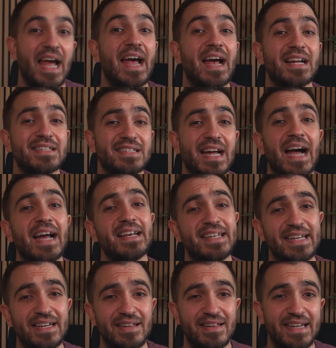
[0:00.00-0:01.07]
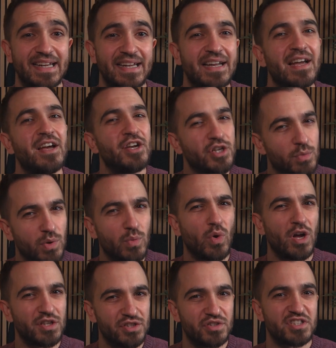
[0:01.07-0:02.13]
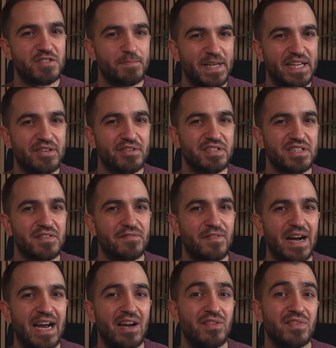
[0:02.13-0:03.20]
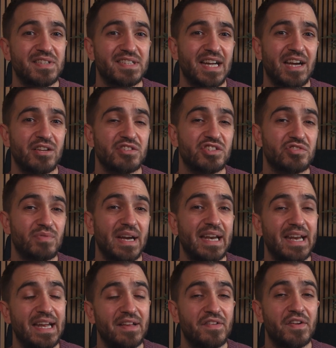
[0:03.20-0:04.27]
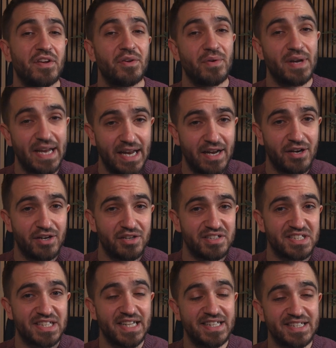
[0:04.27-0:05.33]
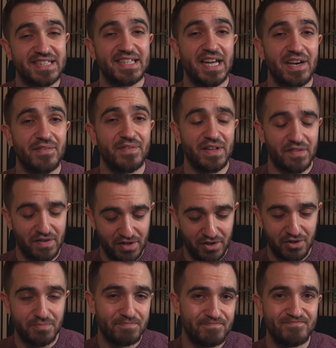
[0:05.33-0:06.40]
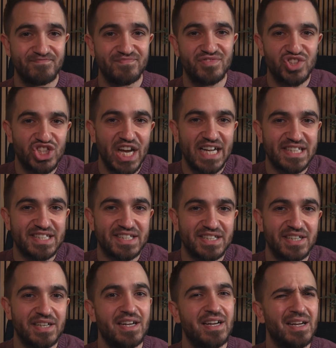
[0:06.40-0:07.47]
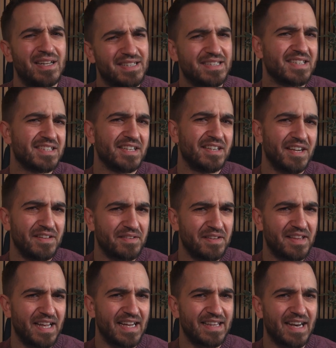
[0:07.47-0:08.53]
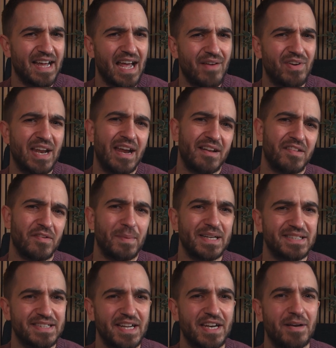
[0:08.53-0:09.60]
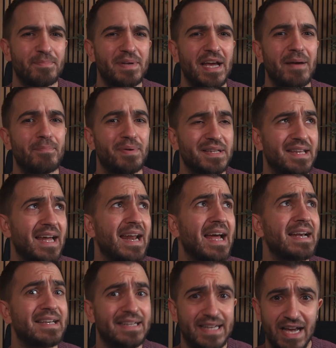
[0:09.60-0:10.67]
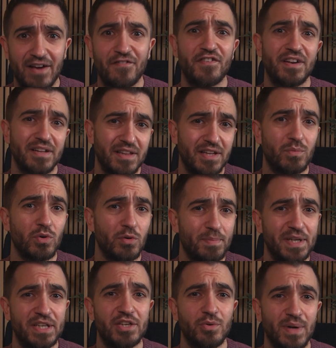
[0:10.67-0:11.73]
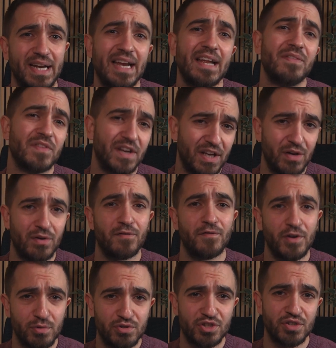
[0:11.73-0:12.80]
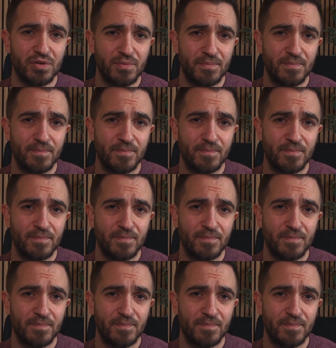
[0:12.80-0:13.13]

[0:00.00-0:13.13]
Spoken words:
as ideally, you would want your speakers to fire the sound straight into your ears instead of into your chest. This is another thing that I haven't added to my setup yet, but that I definitely will be doing in the near future.